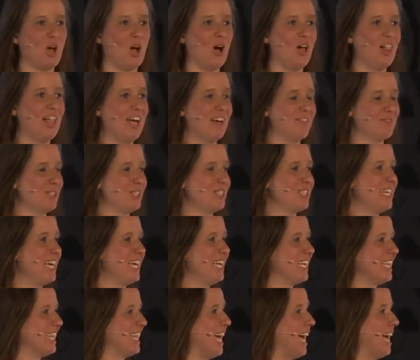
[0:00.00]
all I have to say
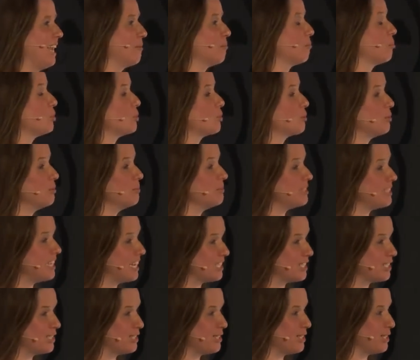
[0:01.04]
to that, Blue Room sessions are